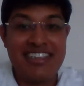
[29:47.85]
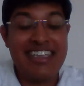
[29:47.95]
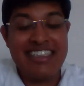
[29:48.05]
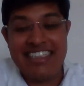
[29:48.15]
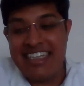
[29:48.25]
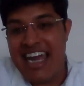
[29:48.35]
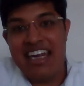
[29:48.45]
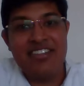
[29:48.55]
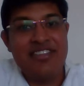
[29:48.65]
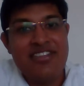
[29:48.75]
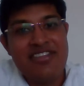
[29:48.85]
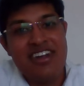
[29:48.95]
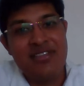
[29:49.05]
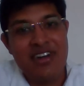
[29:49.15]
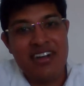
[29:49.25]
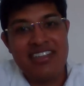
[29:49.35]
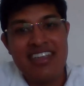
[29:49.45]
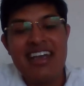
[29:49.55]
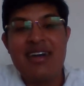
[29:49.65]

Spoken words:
16 kind of different works,